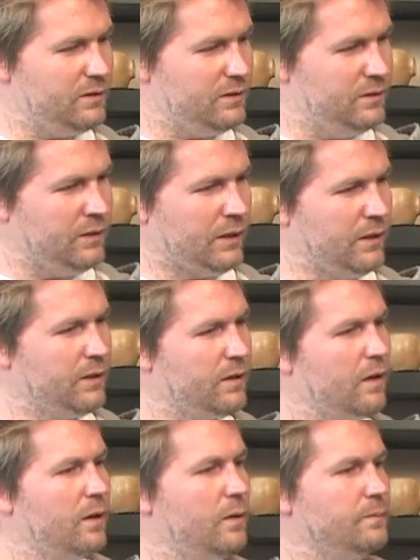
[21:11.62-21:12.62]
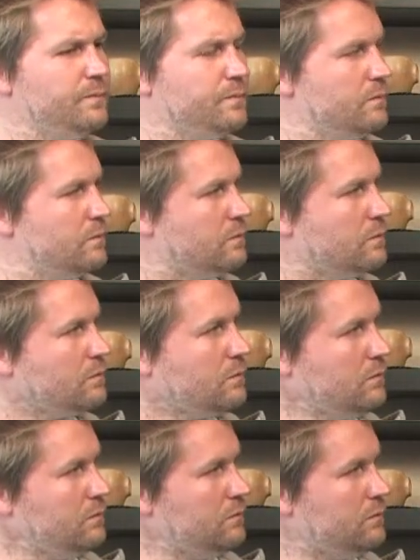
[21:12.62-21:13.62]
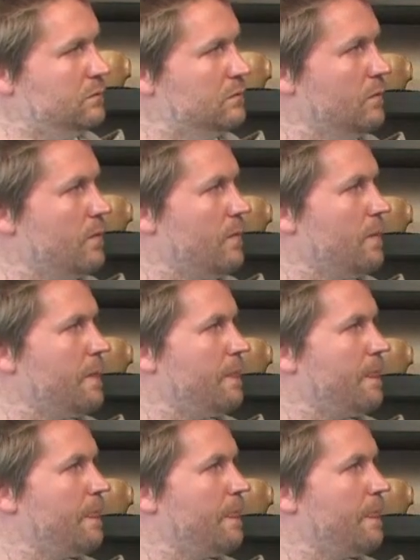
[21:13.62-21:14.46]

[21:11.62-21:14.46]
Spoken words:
No words are spoken by the person on screen.